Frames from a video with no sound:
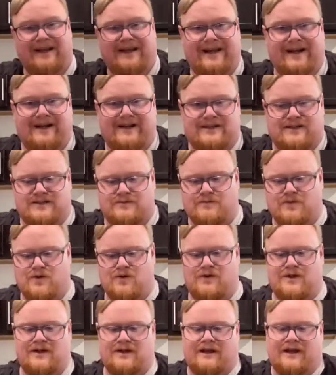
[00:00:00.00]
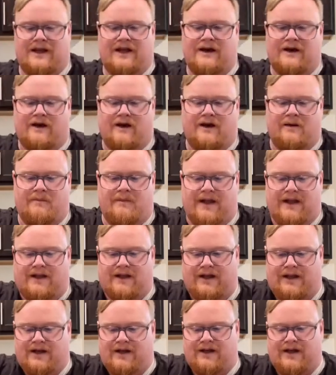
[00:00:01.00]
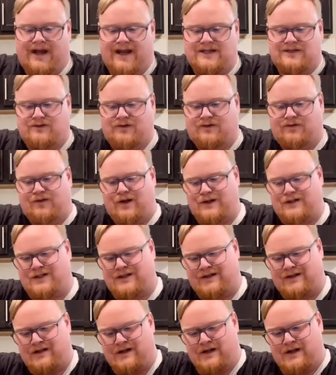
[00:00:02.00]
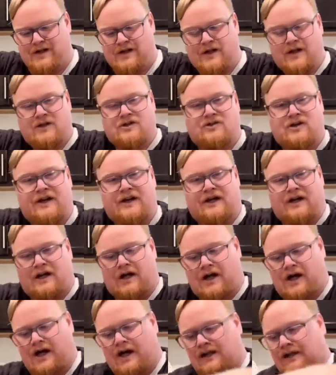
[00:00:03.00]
it in a smoothie later and make like a nice refreshing drink on a hot